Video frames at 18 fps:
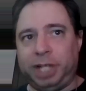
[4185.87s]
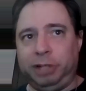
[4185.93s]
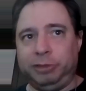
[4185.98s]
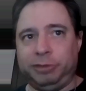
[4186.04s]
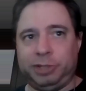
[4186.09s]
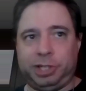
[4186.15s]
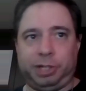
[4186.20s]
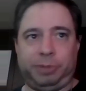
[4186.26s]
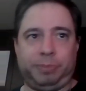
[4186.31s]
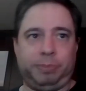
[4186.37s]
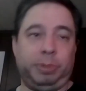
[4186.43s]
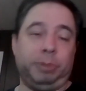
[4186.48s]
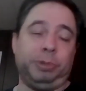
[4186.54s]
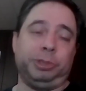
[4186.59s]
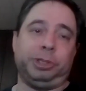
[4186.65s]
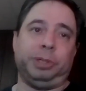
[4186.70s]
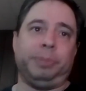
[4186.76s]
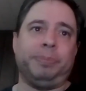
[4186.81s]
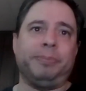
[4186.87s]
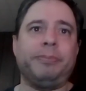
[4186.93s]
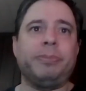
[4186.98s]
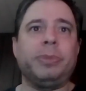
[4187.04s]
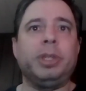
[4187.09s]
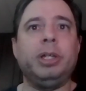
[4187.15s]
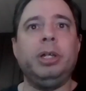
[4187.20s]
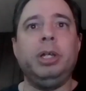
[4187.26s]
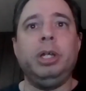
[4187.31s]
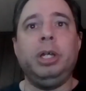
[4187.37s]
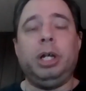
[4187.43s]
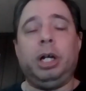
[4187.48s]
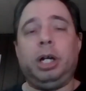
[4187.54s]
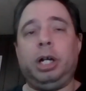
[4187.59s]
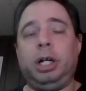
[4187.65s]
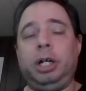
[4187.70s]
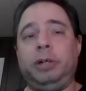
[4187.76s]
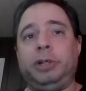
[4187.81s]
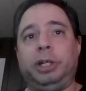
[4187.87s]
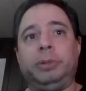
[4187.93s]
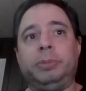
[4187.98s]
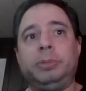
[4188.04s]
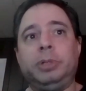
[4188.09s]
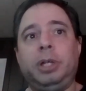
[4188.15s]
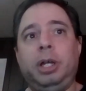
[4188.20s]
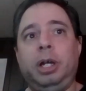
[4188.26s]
television, but we'll see. All right.